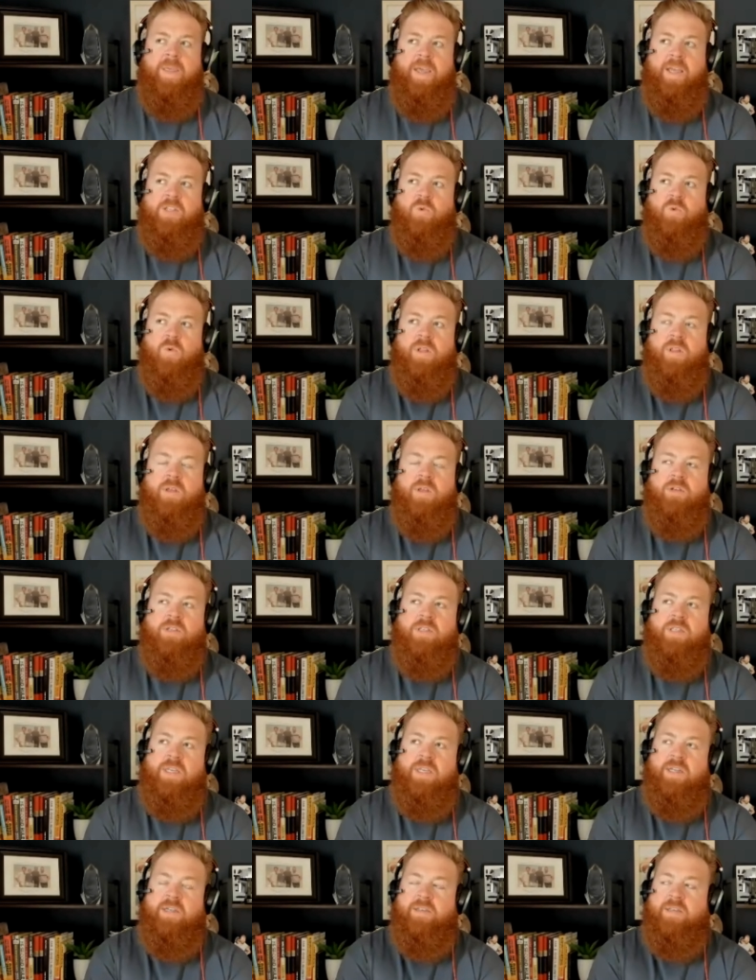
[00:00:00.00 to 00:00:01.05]
it's one of those
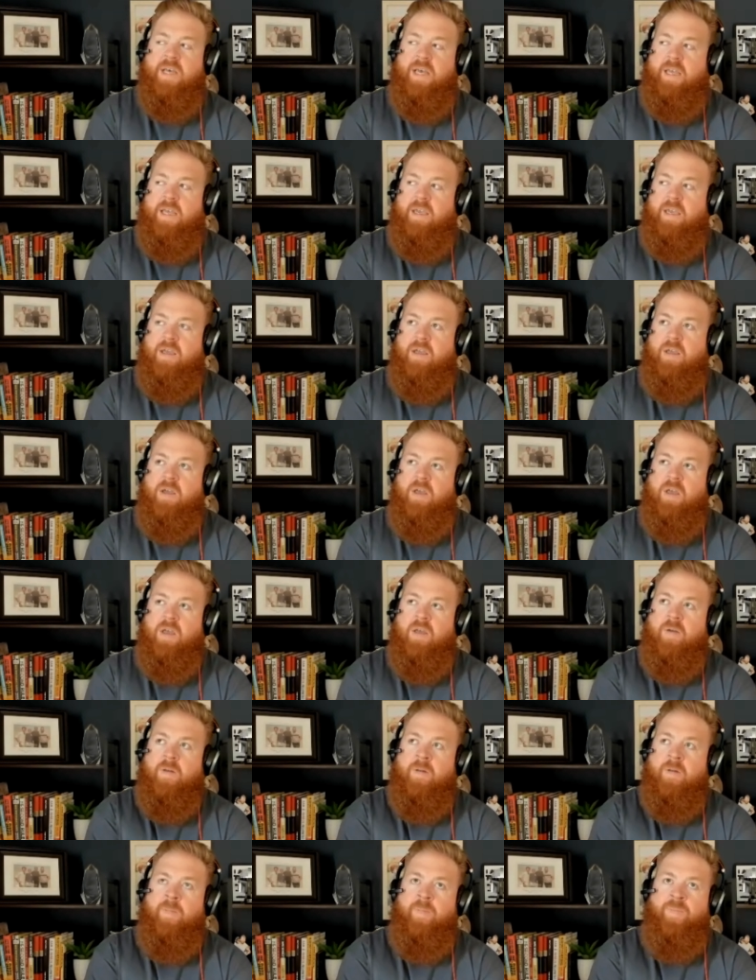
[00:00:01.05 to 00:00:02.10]
things like
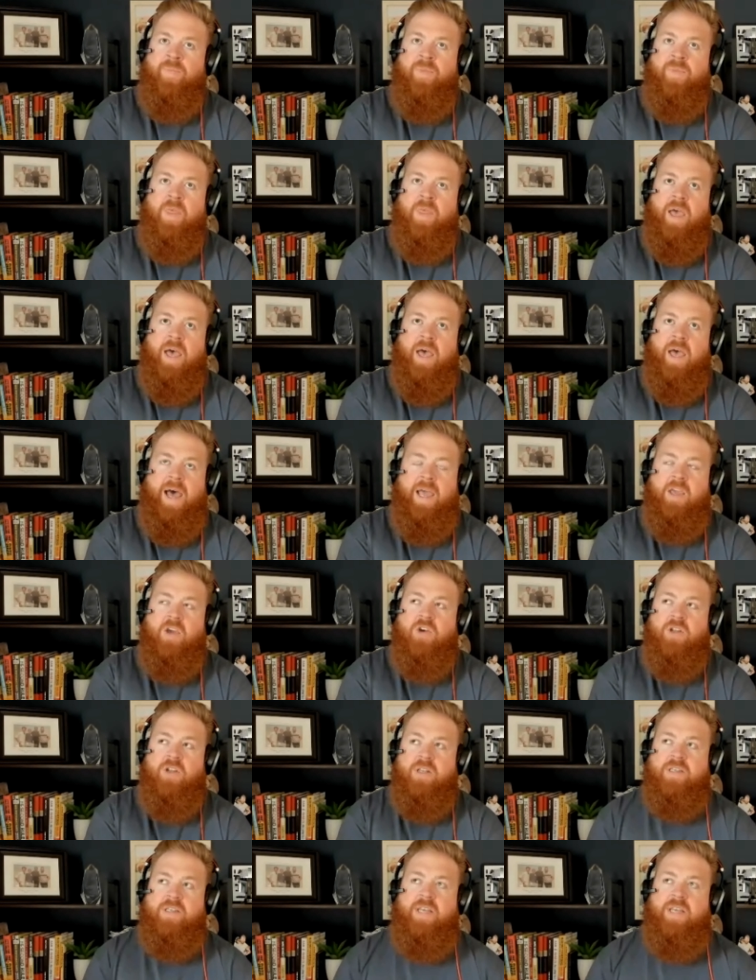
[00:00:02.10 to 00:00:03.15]
I
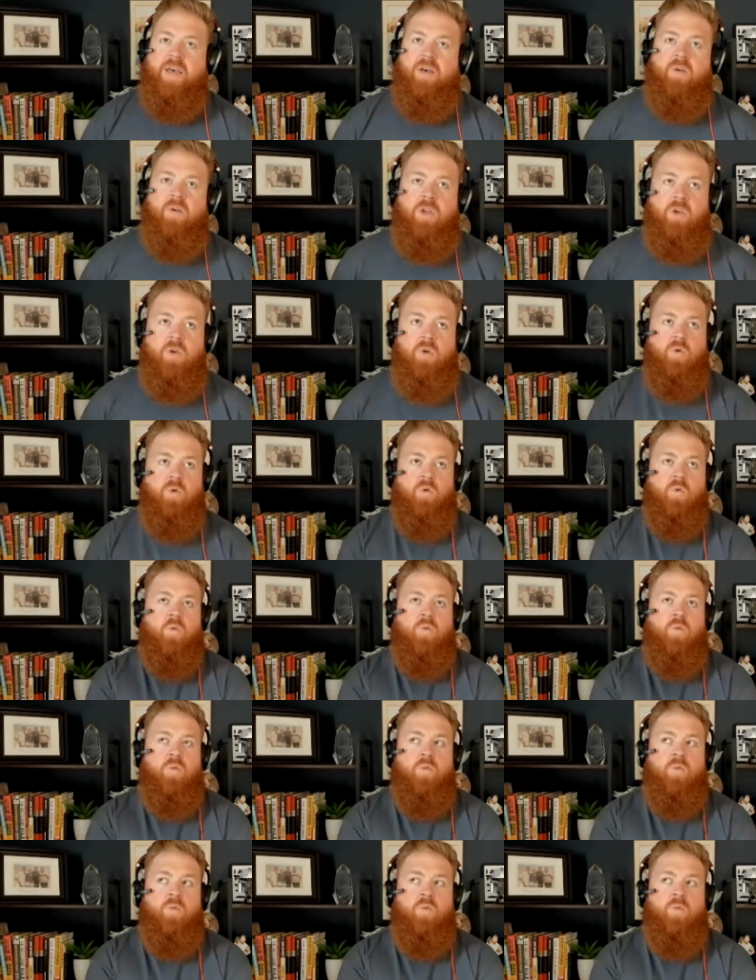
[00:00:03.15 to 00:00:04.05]
couldn't tell you